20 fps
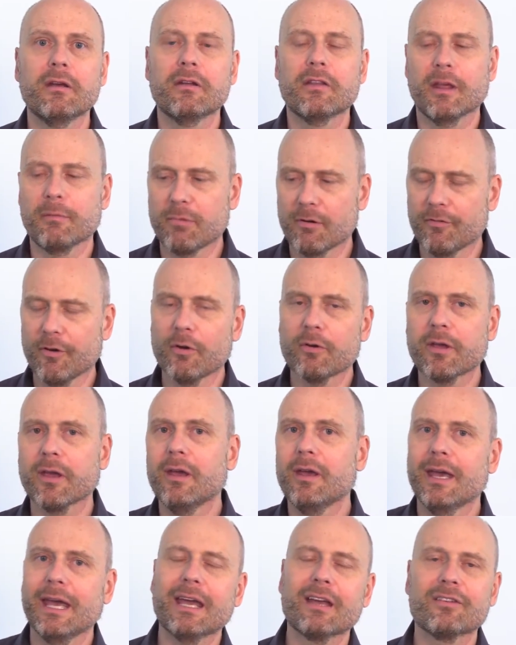They provoke
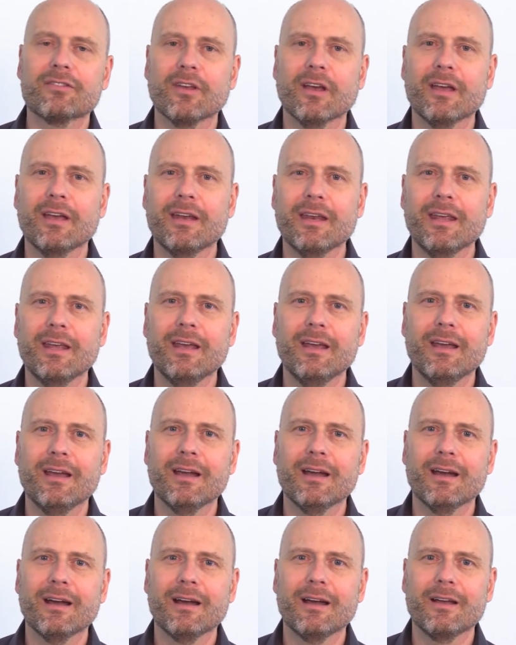anxiety.
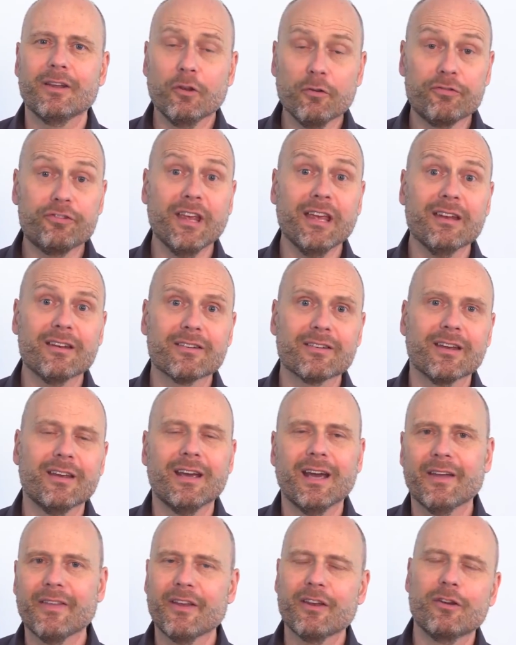Uh, you've sinned.
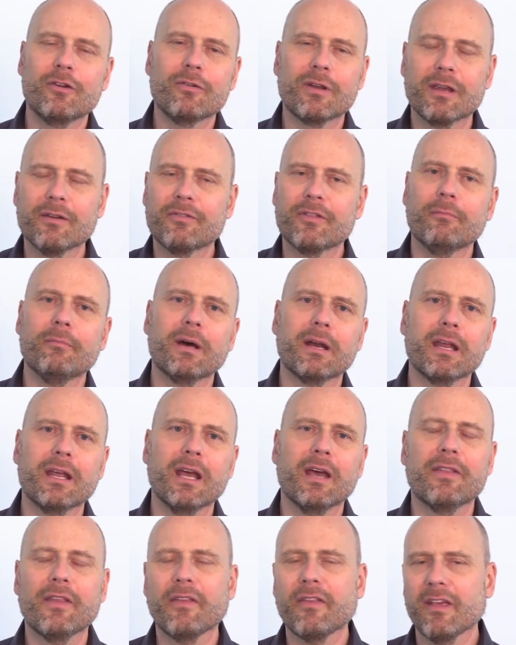And then you give them money
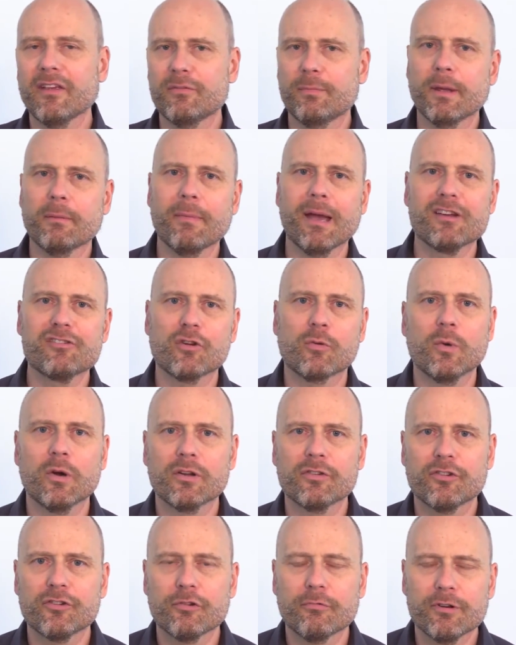and then they speak magic
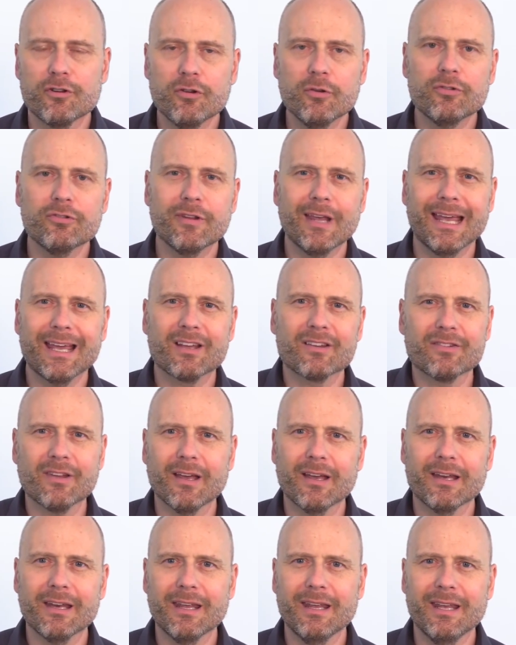words to reduce
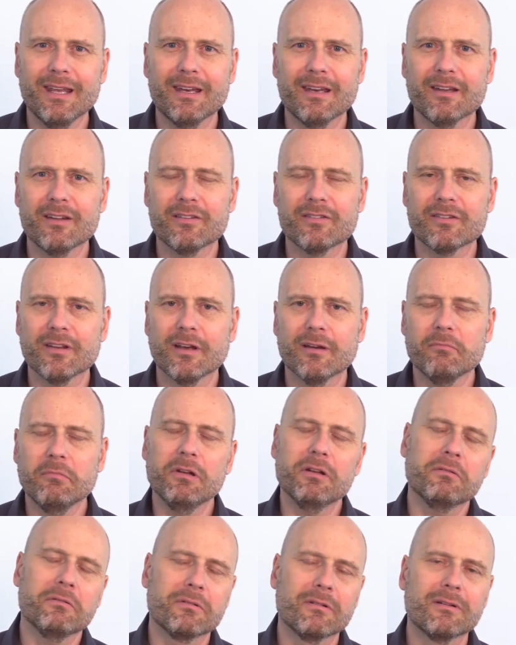anxiety. It is, uh,
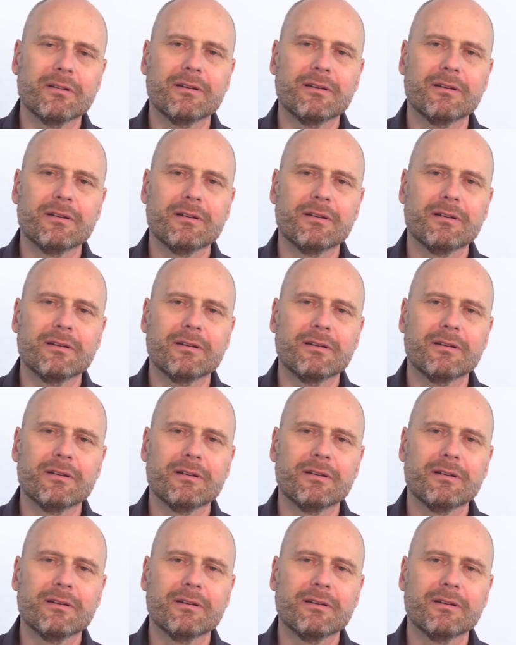well,